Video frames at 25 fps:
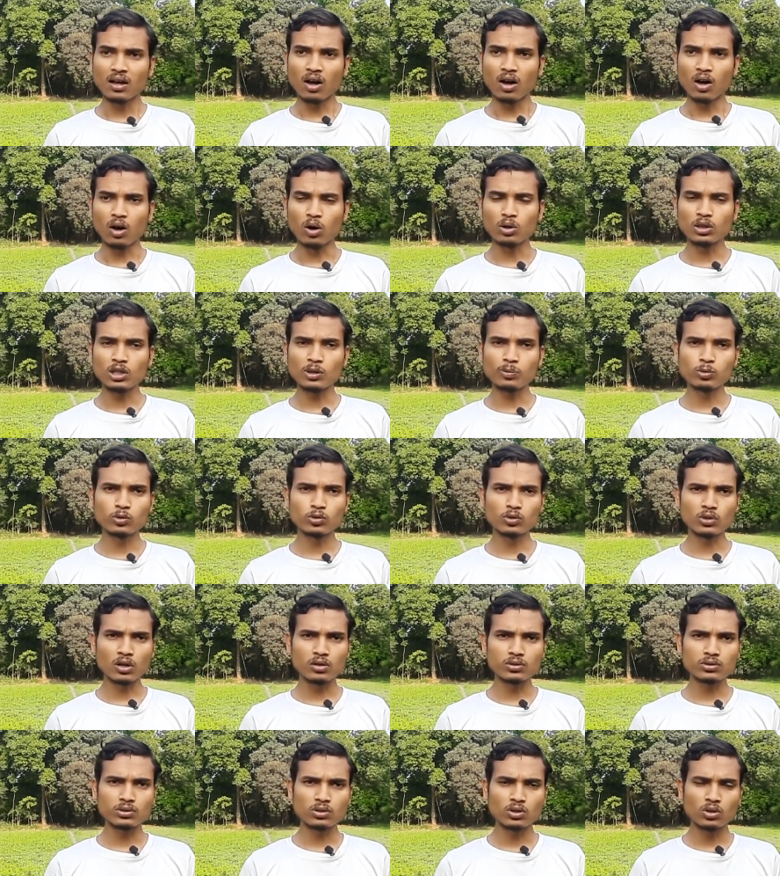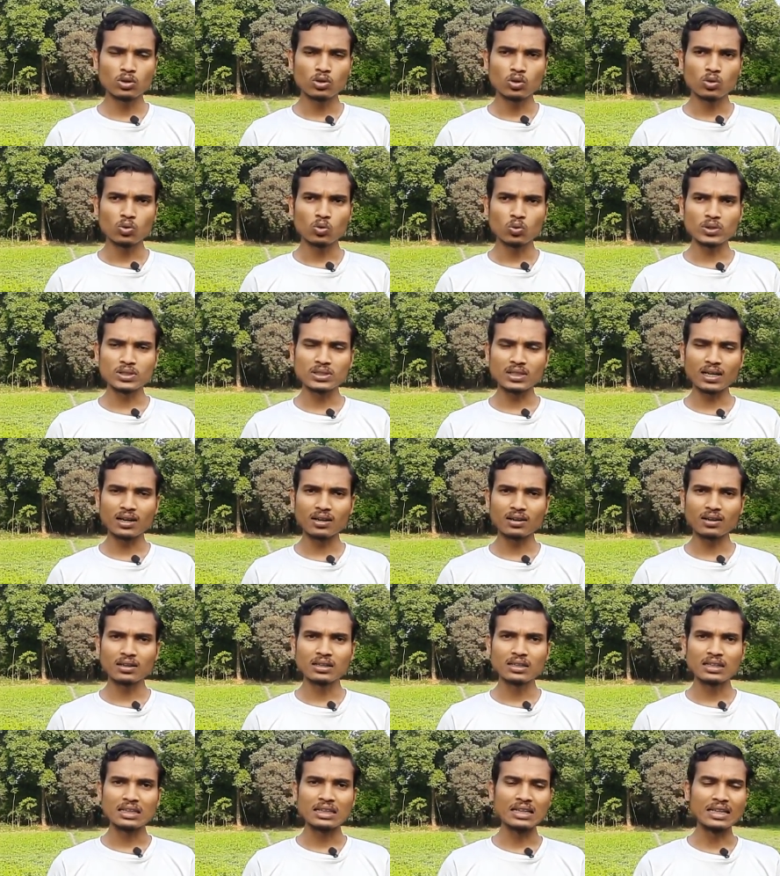all the pronouns which are
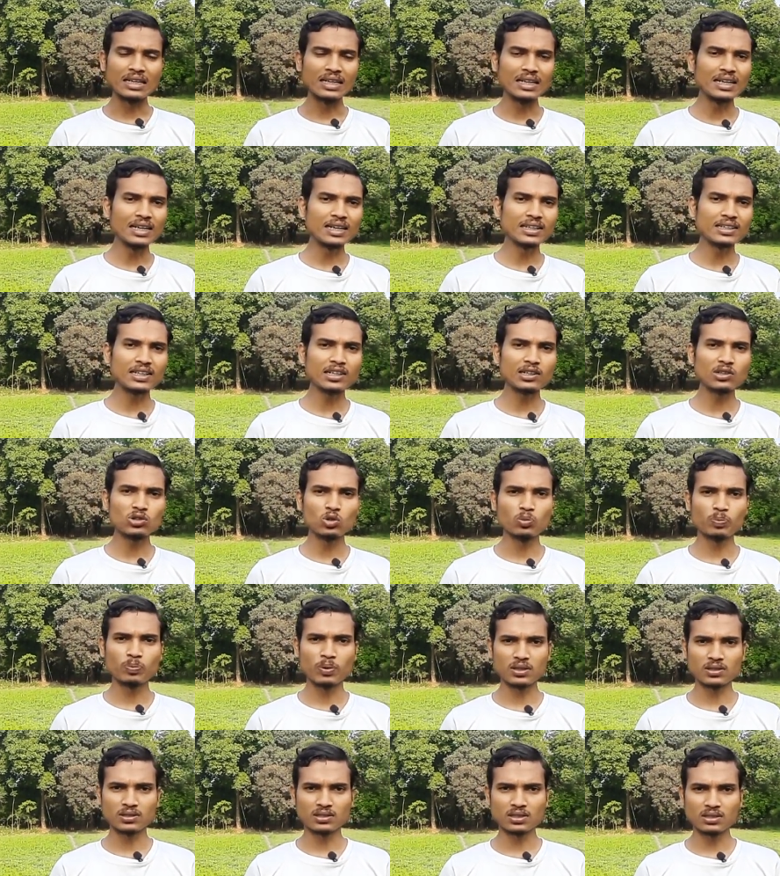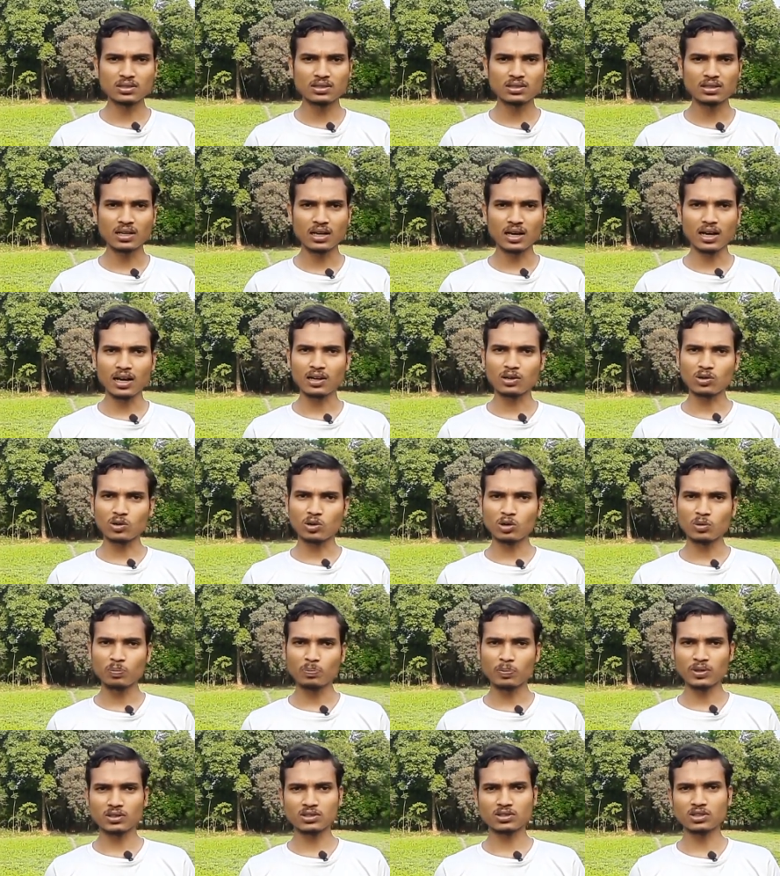related to persons, are called
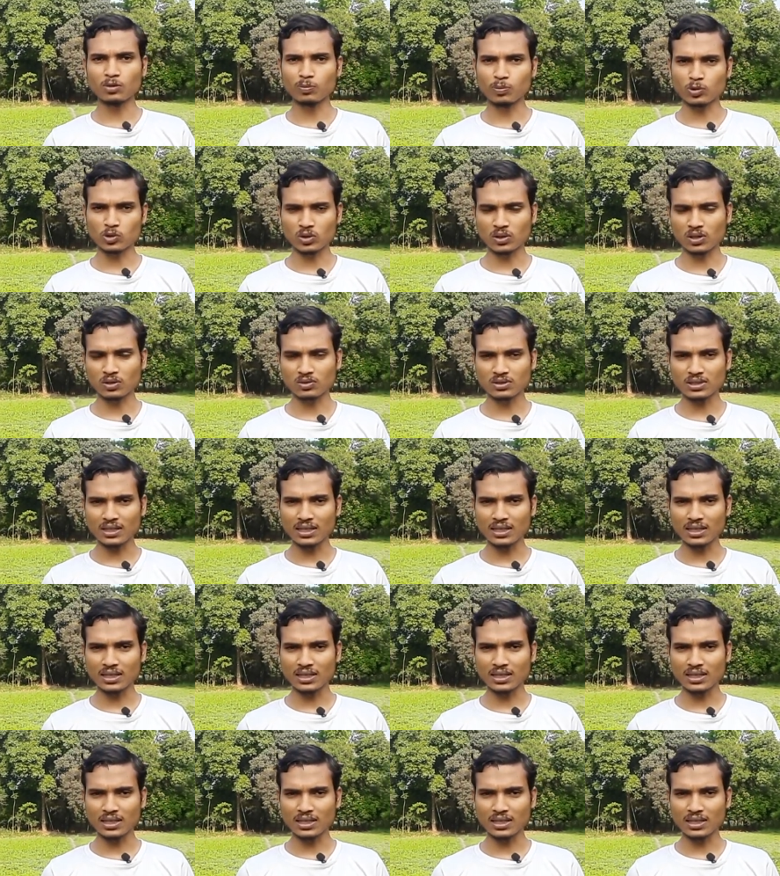personal pronouns.